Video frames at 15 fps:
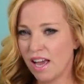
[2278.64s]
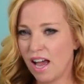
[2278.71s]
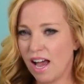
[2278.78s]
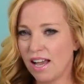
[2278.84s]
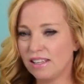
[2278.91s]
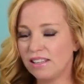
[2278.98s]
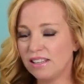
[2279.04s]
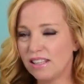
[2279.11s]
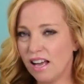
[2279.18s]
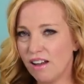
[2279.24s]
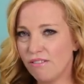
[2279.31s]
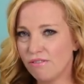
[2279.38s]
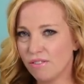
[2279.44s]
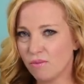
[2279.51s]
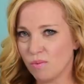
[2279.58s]
I
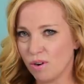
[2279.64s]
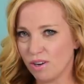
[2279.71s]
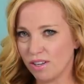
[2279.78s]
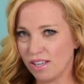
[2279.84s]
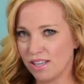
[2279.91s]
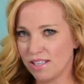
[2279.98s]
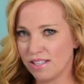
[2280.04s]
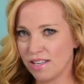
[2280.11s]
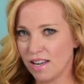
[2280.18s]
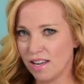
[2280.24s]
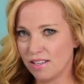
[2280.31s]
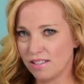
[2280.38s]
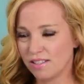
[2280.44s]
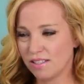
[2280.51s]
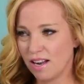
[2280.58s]
love the word
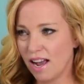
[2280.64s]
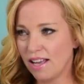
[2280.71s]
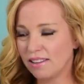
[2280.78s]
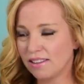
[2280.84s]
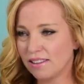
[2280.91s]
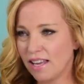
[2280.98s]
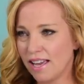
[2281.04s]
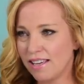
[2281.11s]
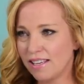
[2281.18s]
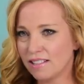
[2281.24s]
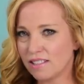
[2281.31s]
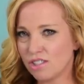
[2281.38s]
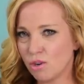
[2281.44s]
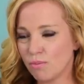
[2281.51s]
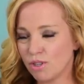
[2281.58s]
content. I like
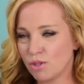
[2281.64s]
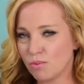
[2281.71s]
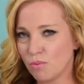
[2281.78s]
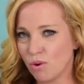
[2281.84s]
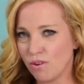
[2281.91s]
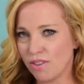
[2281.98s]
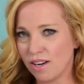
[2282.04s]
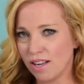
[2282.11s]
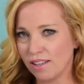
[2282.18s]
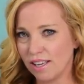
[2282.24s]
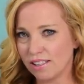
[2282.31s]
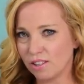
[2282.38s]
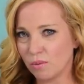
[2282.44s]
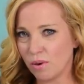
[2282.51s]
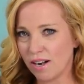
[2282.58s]
it so much more than I
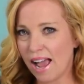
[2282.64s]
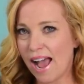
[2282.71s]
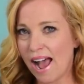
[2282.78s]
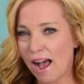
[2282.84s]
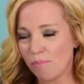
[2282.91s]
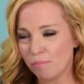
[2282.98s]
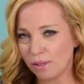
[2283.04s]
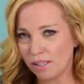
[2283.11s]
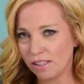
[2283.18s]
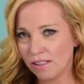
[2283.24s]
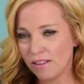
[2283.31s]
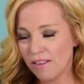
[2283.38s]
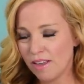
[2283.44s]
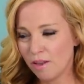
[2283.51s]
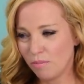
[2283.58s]
like the word happy,
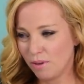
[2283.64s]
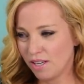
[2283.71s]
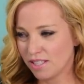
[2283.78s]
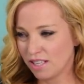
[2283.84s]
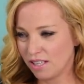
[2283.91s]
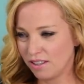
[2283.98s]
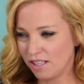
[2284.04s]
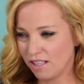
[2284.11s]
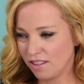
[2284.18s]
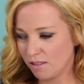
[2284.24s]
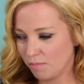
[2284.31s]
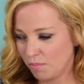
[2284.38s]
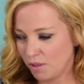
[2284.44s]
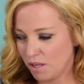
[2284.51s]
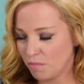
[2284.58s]
because I think
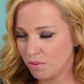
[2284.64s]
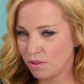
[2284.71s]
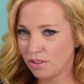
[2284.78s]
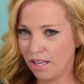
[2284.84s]
that people